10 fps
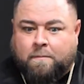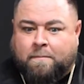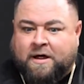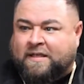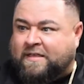
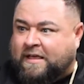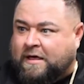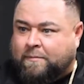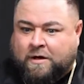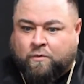But in the
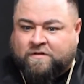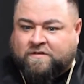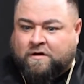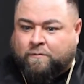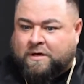end, make one
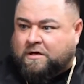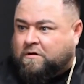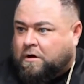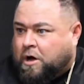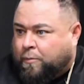sale, make
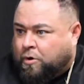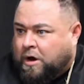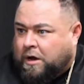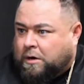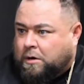a couple grand.